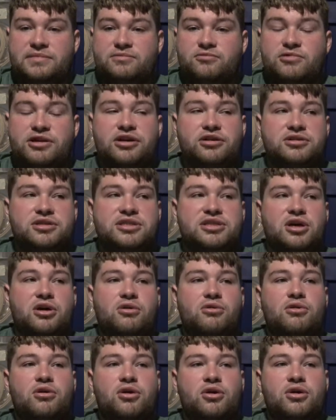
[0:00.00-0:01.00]
we are
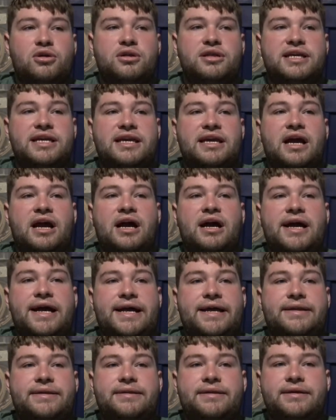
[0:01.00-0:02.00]
so early
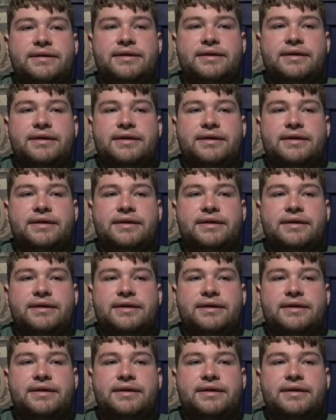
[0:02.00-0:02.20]
on